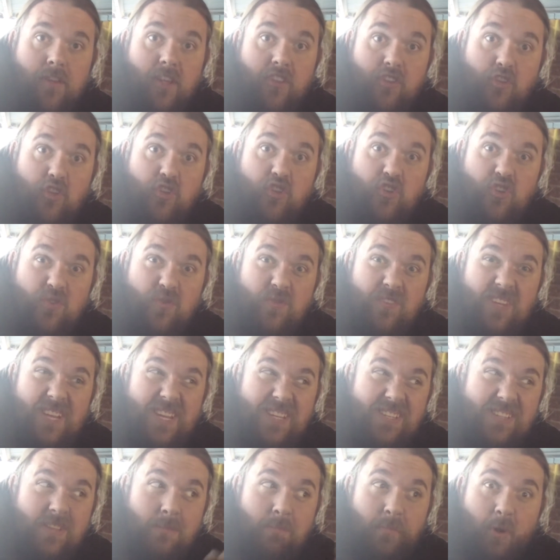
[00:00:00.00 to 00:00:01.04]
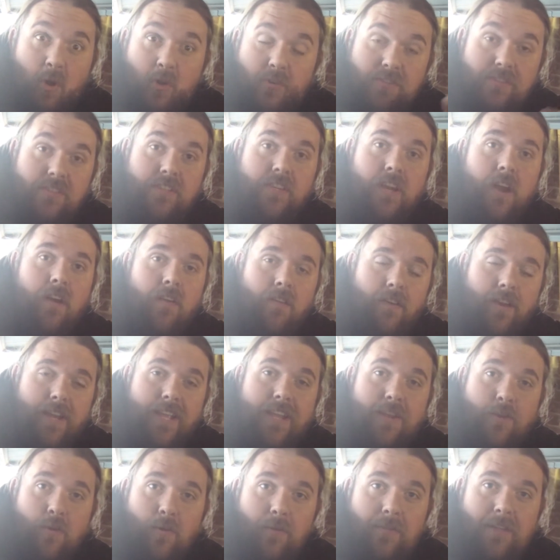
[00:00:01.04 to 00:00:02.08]
And the good news is the box is currently
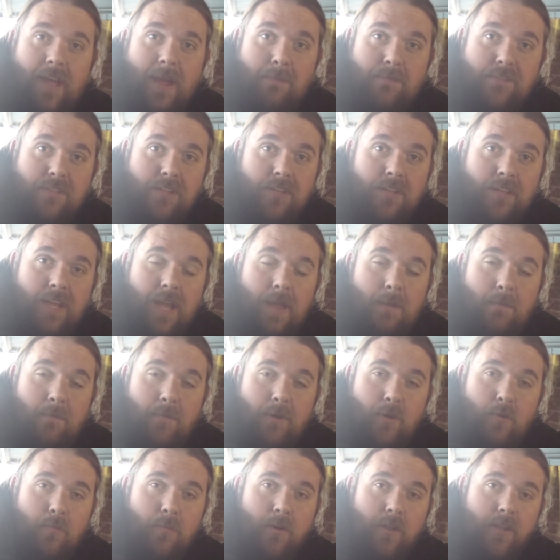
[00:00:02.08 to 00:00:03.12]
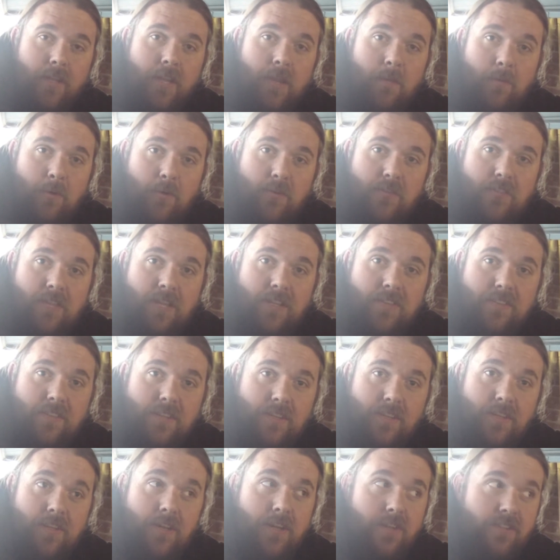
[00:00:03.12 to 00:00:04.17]
in Northampton getting built by the Gearbox
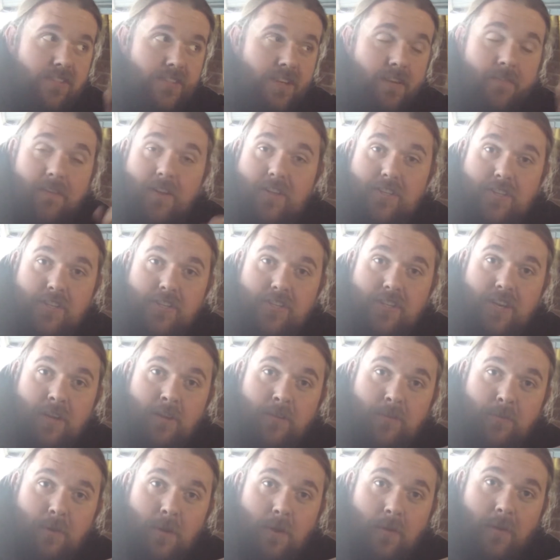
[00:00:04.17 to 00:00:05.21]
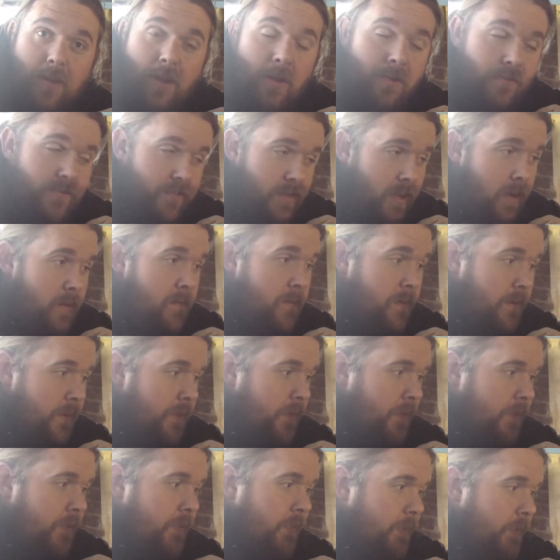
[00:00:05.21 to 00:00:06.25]
Centre, courtesy of Ashley Shellswell and Co. So
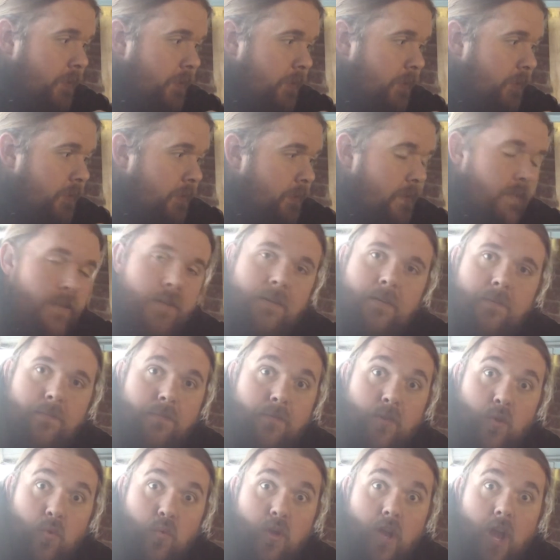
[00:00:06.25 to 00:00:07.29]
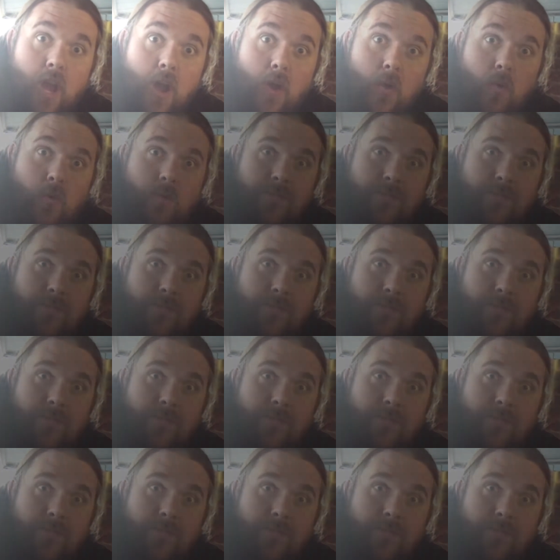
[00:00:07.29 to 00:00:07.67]
we'll go.